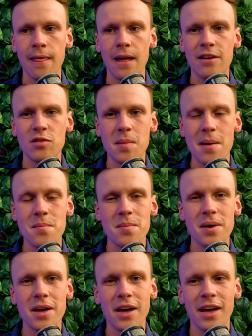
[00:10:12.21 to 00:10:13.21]
I
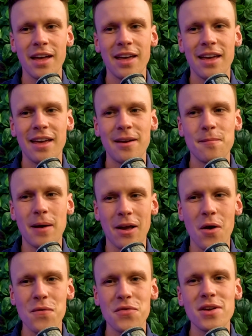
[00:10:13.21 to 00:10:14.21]
remember my
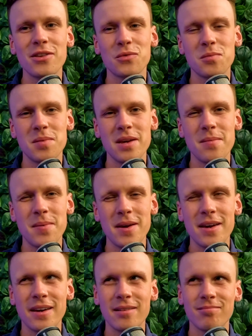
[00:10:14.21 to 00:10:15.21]
confidence would be a bit